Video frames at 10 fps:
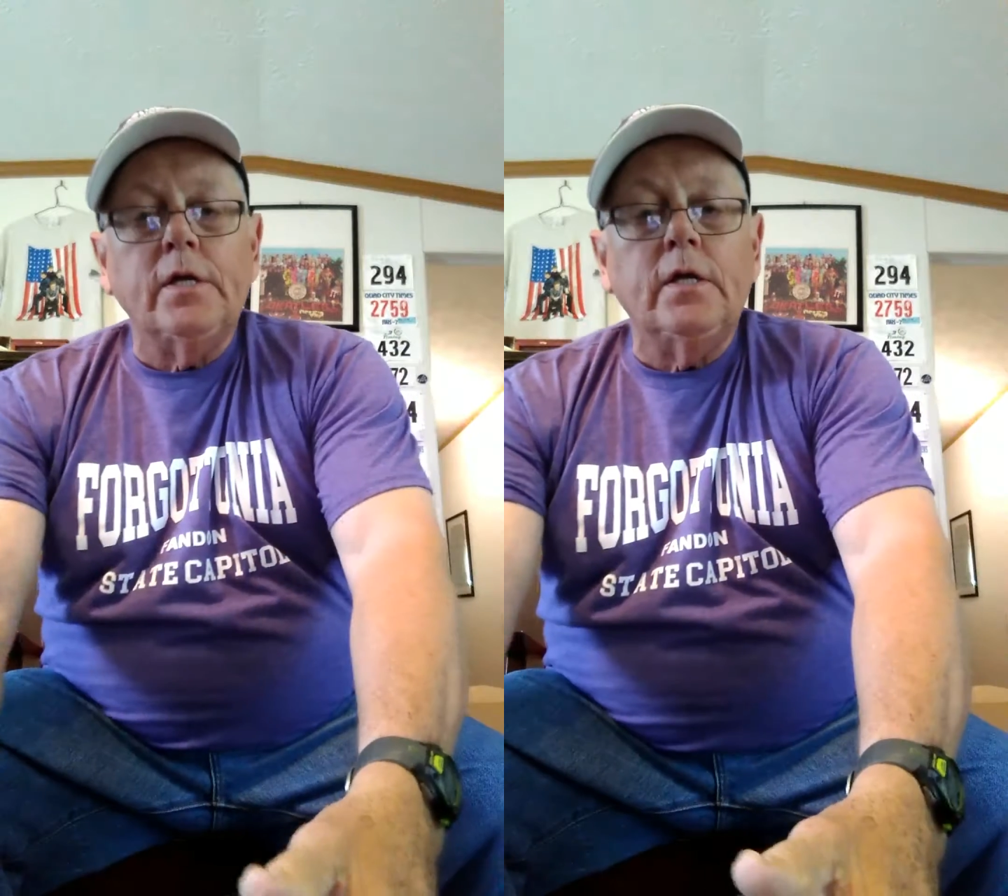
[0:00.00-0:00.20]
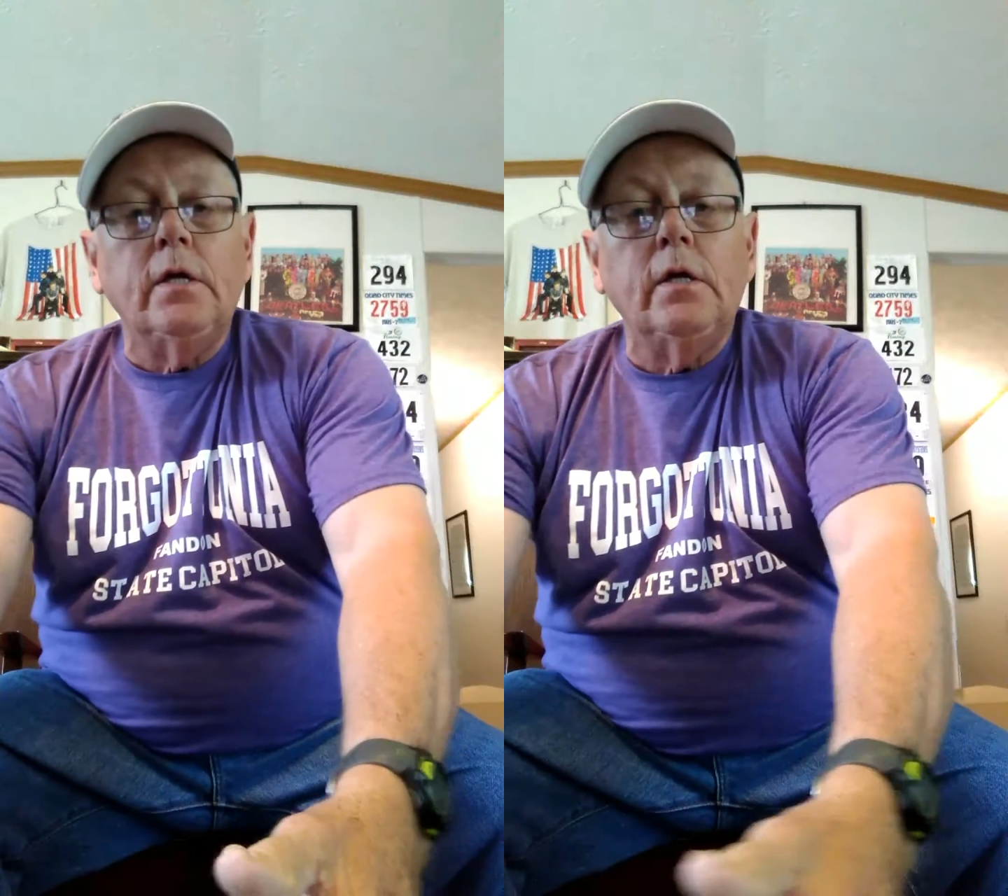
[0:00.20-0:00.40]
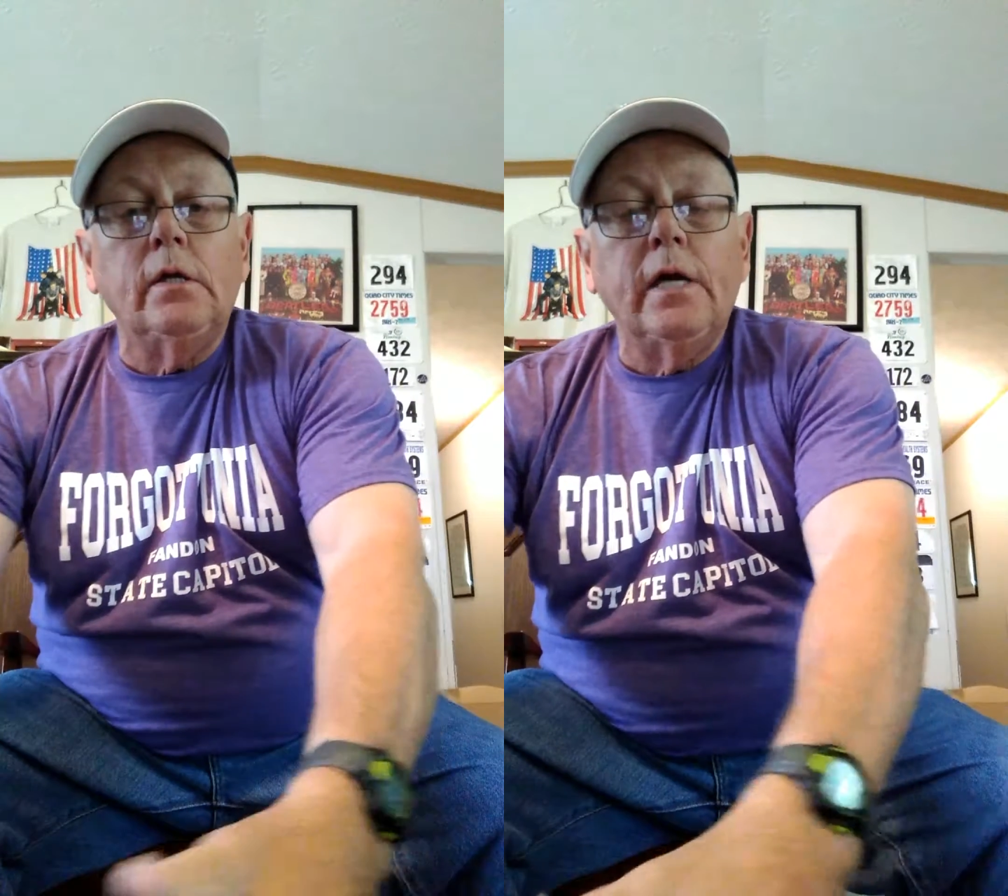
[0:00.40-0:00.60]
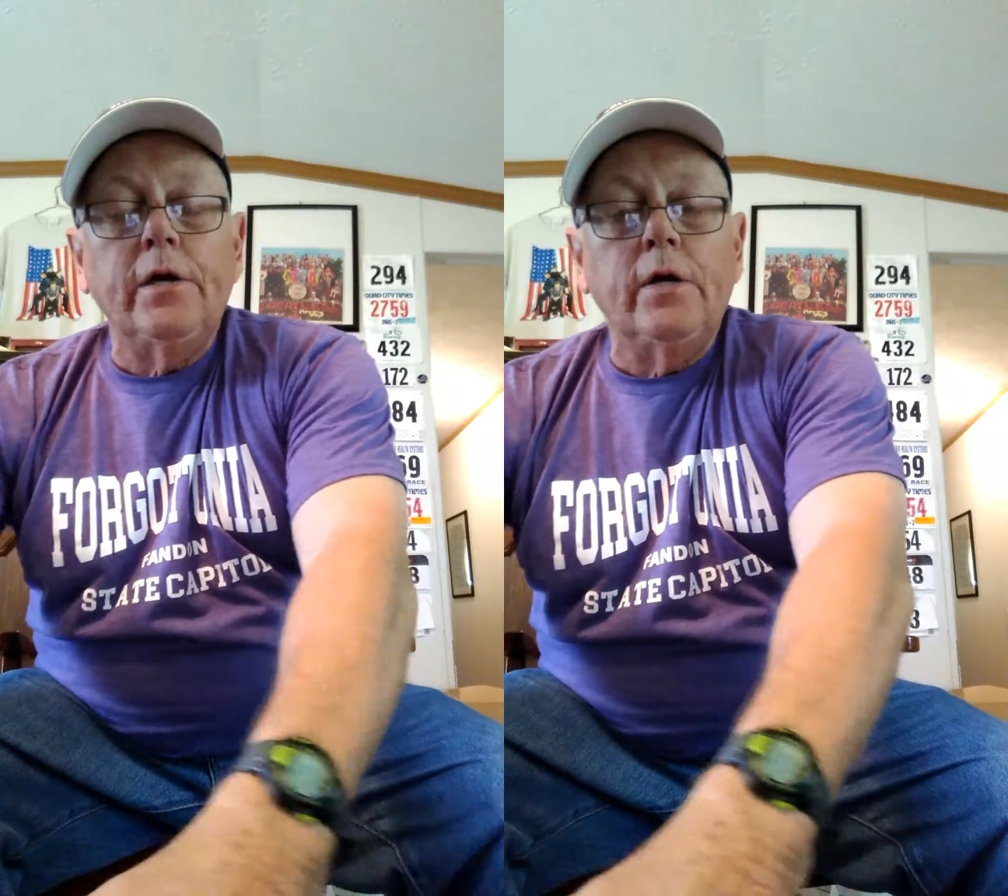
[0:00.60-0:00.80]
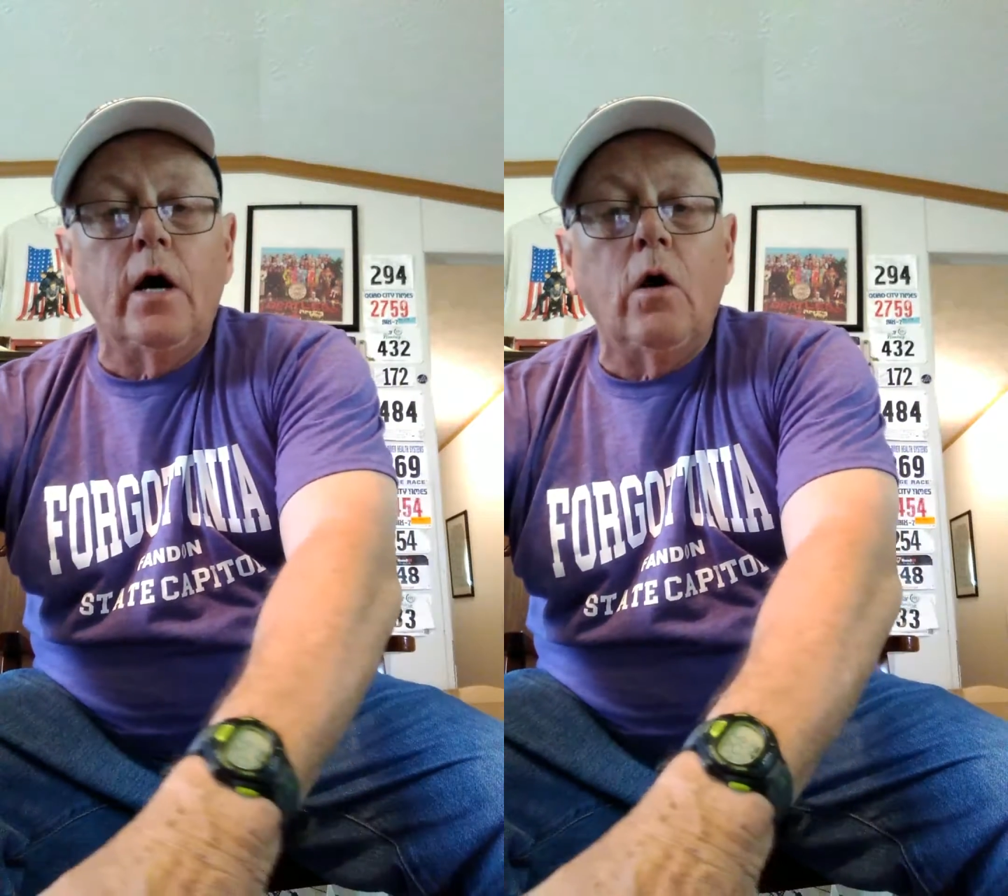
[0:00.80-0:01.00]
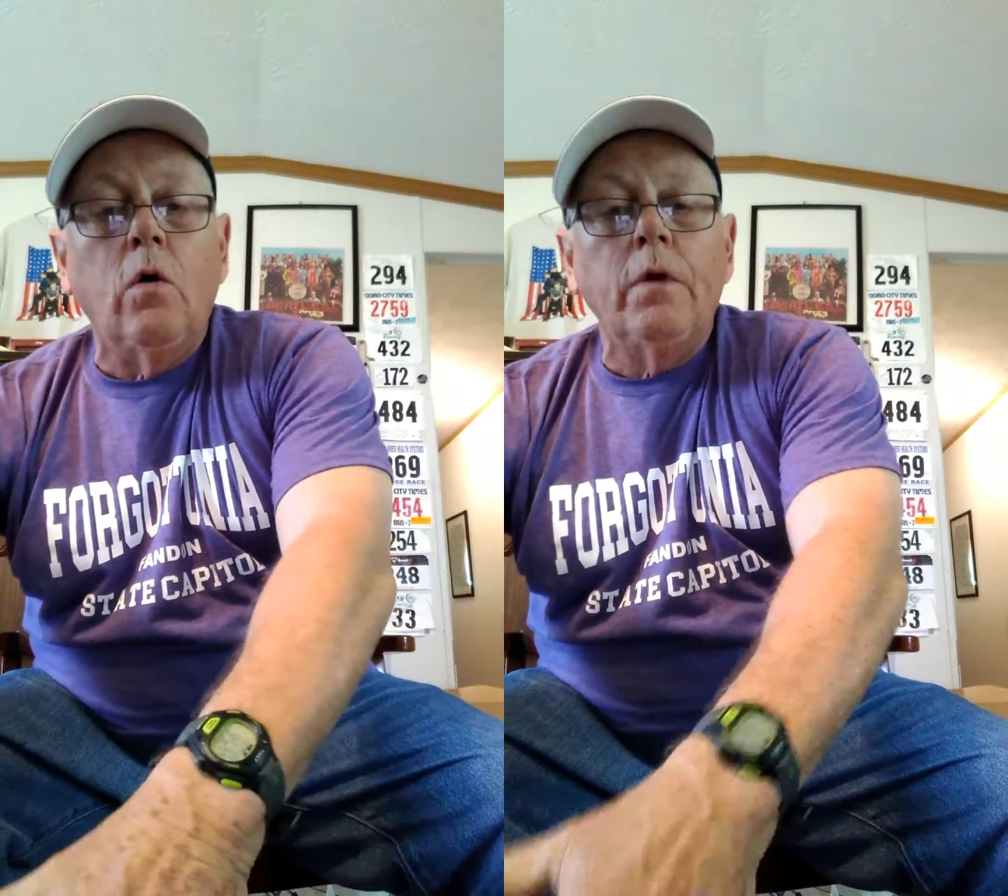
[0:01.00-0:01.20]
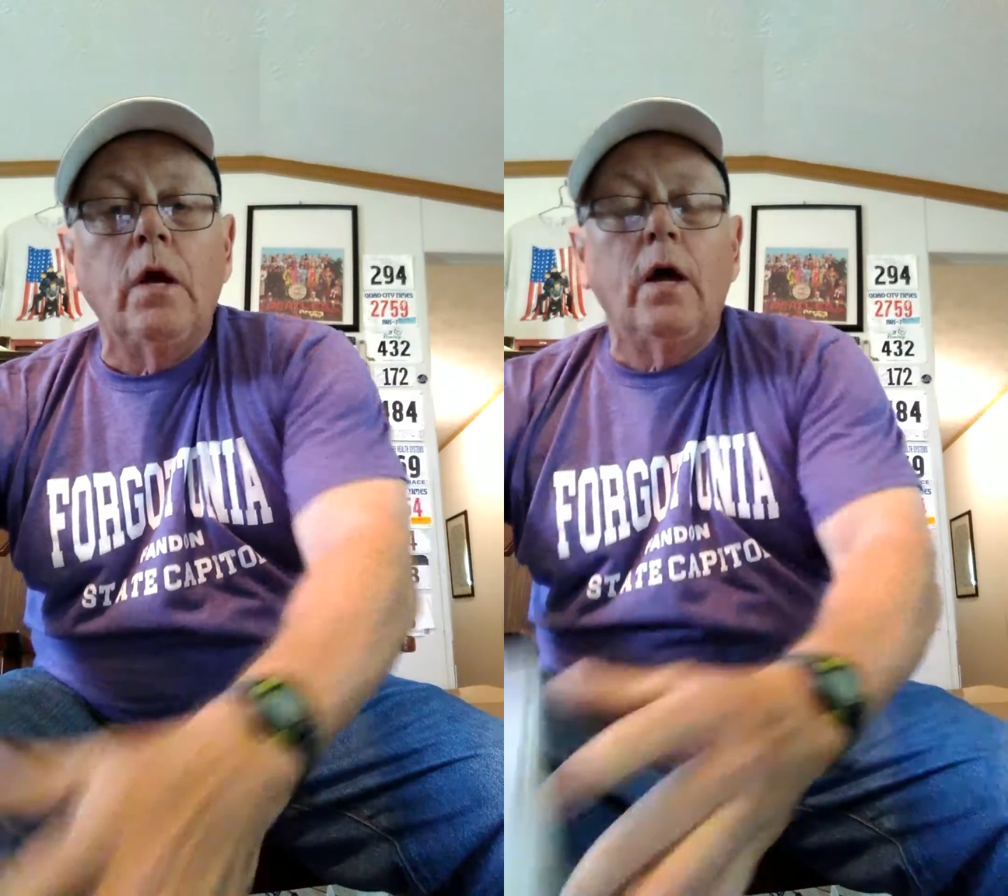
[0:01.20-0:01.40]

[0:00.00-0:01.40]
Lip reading: to let you know